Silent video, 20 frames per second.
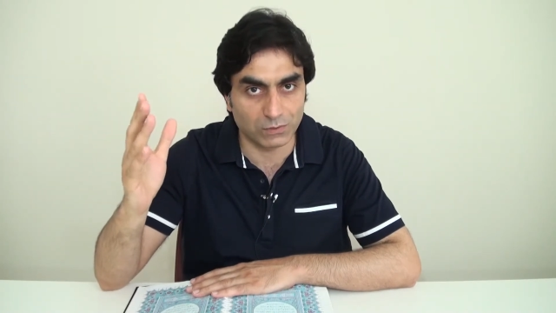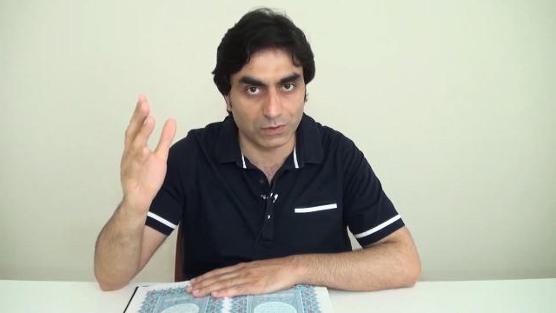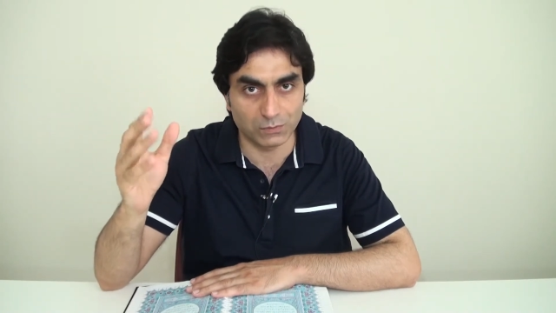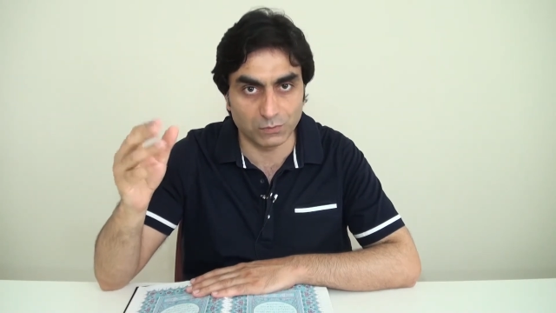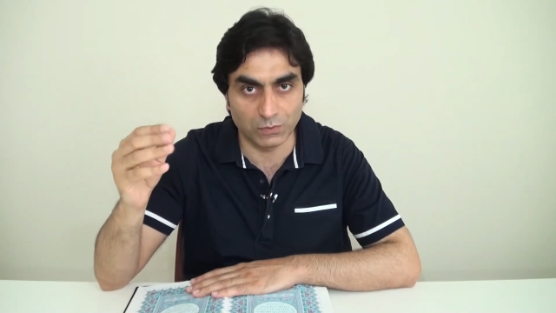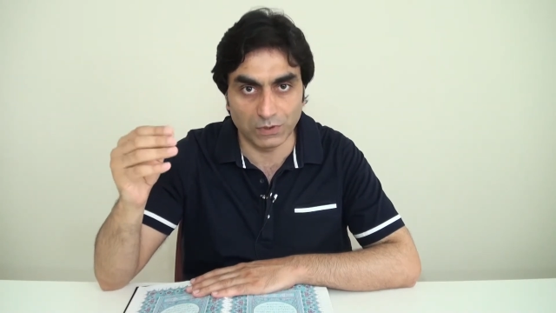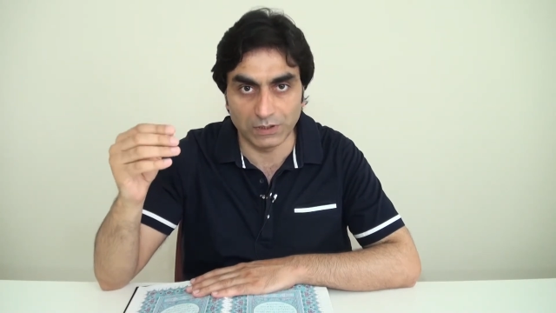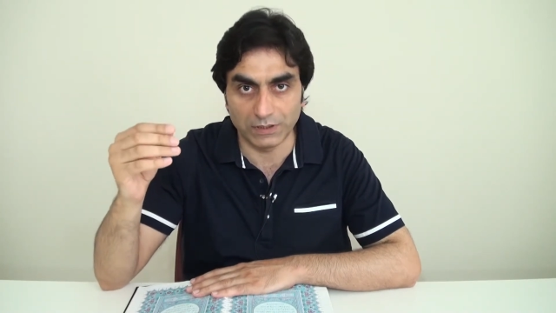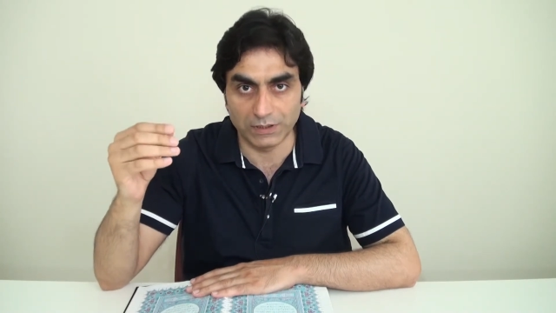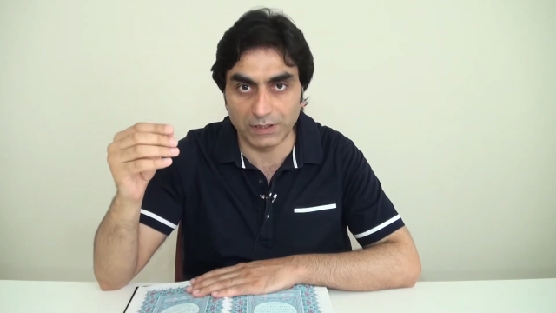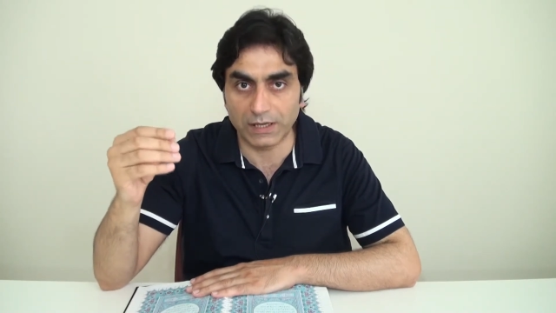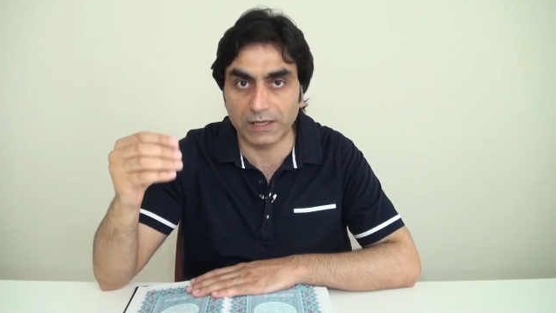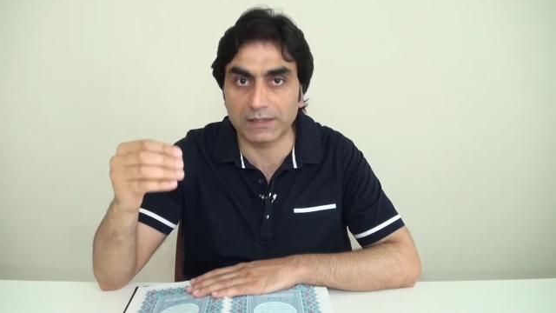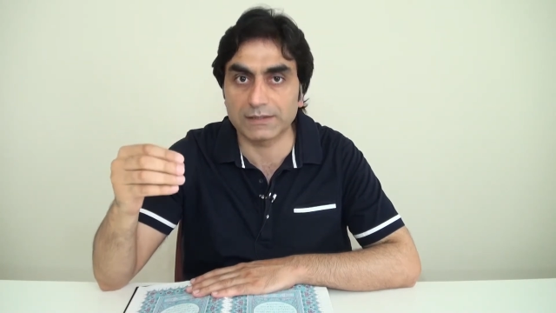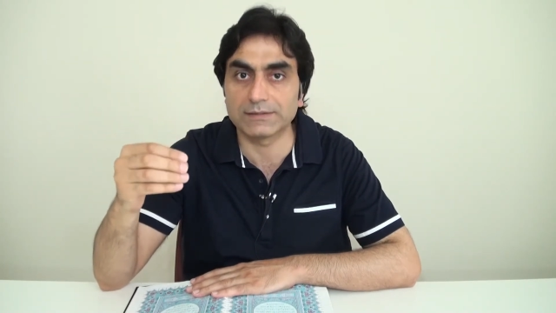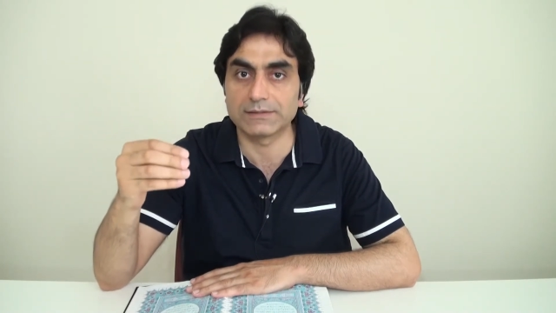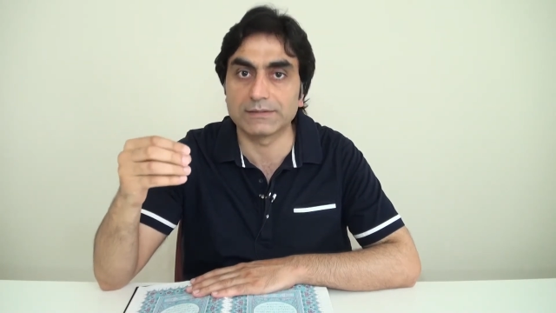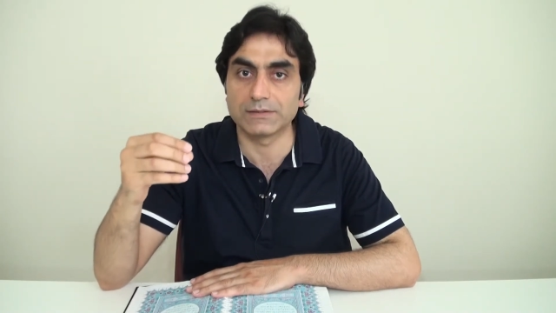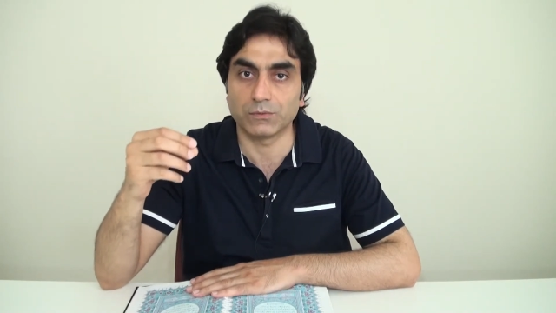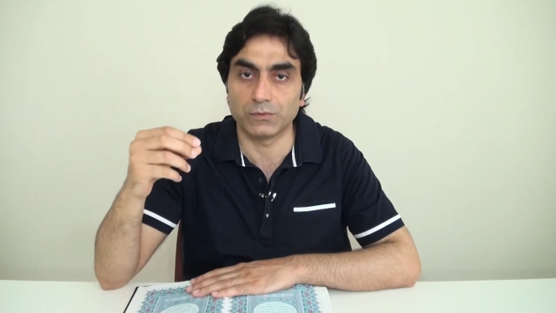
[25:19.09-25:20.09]
one
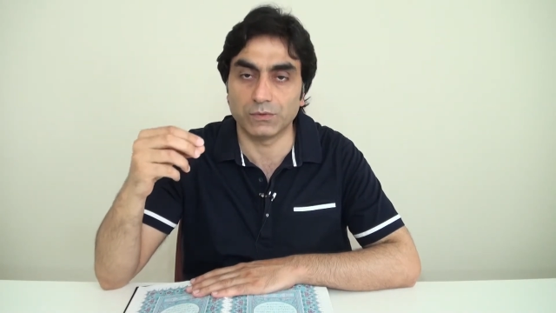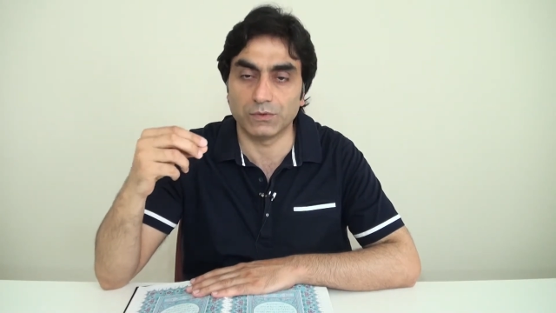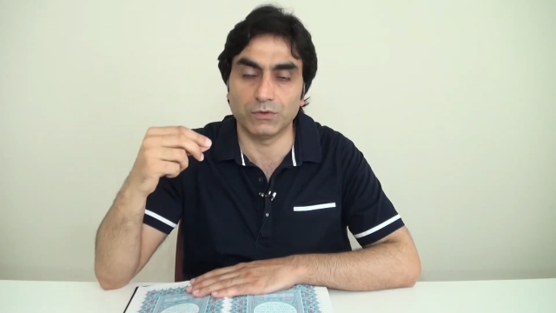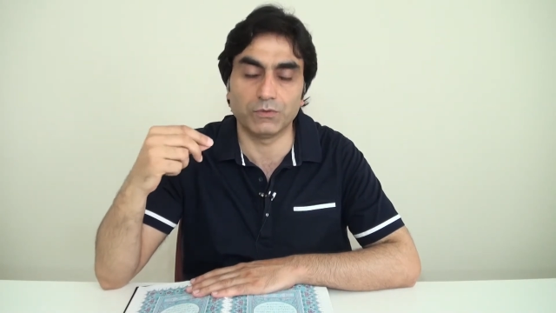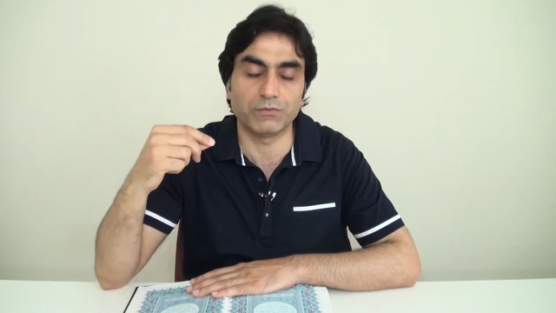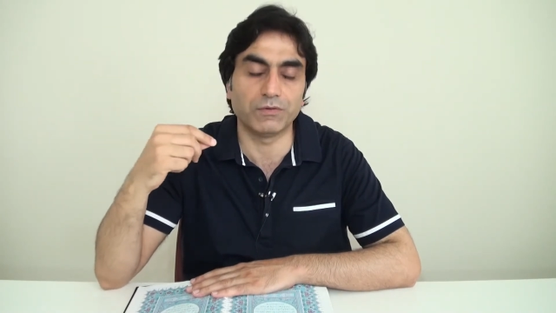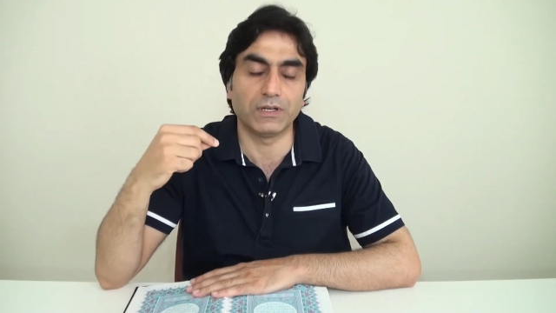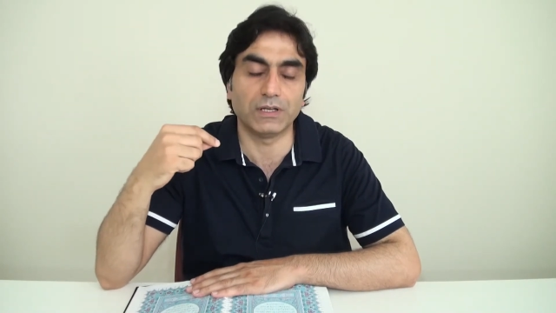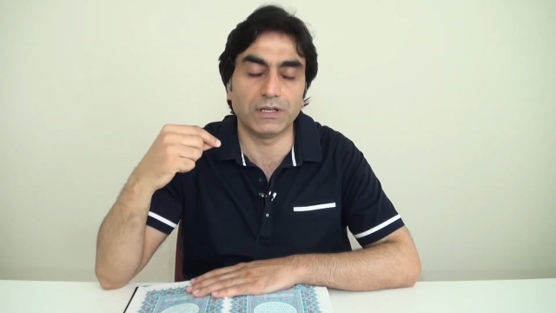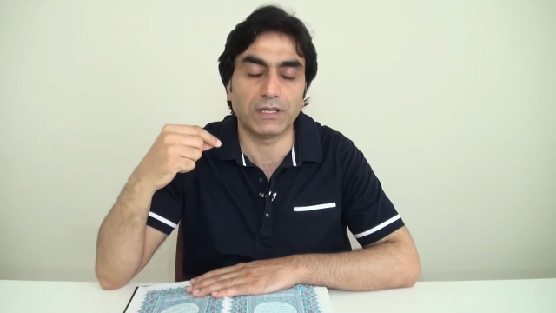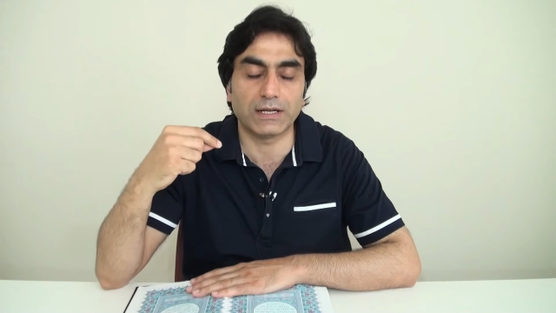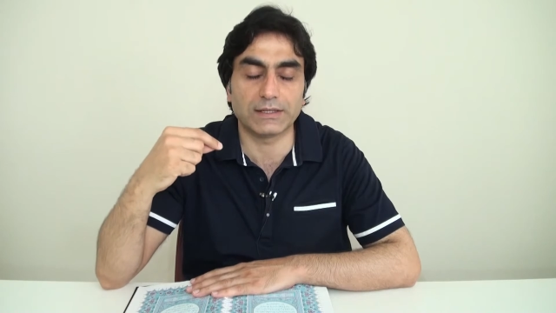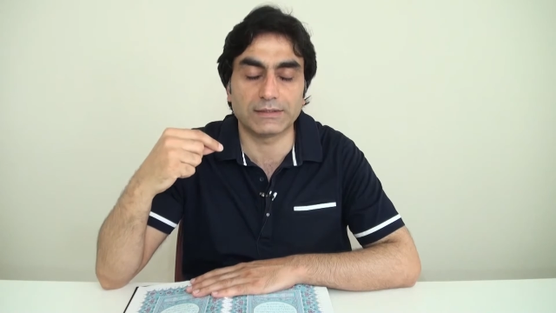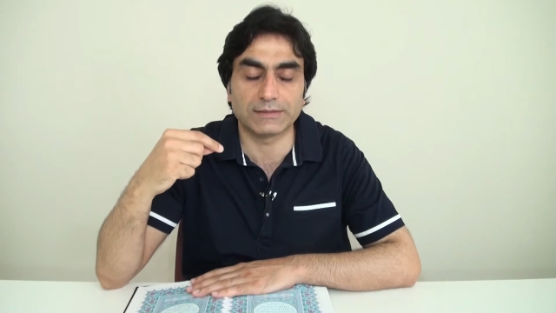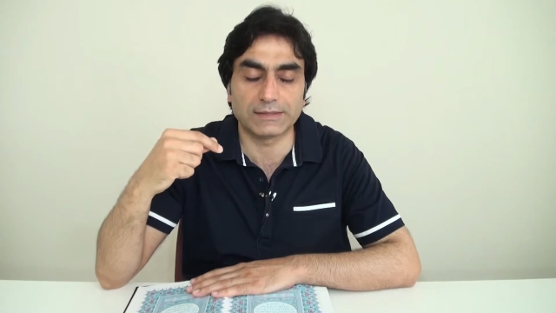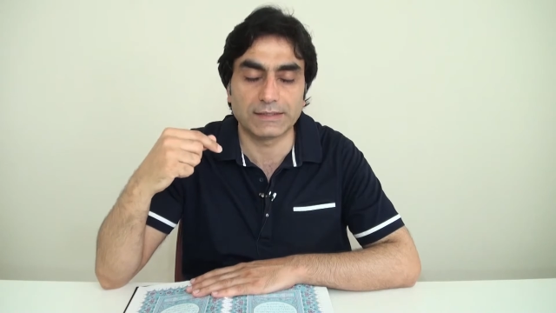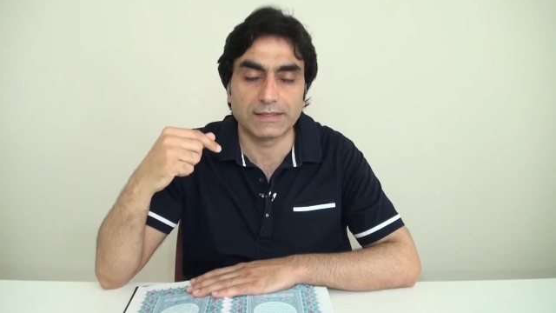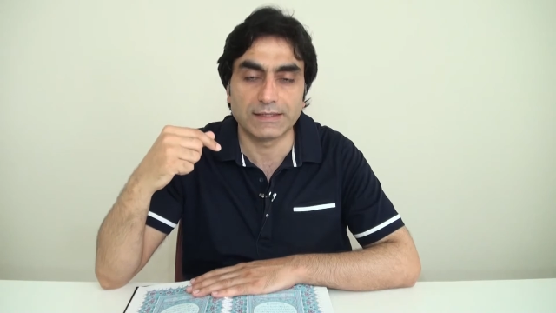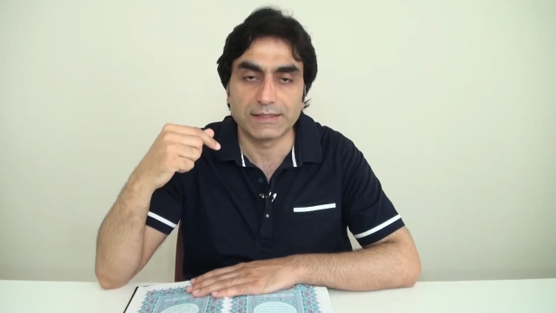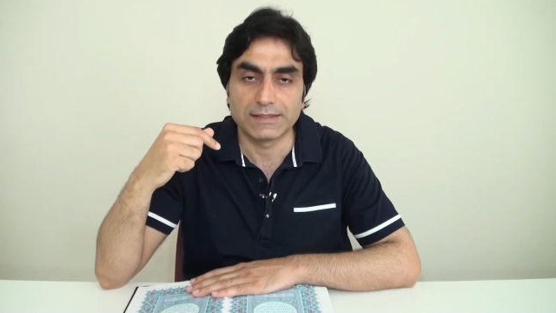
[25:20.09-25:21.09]
you will
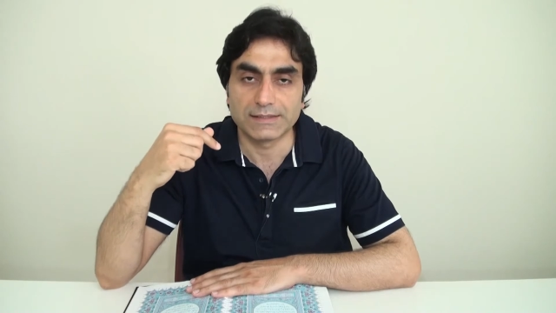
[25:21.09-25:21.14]
not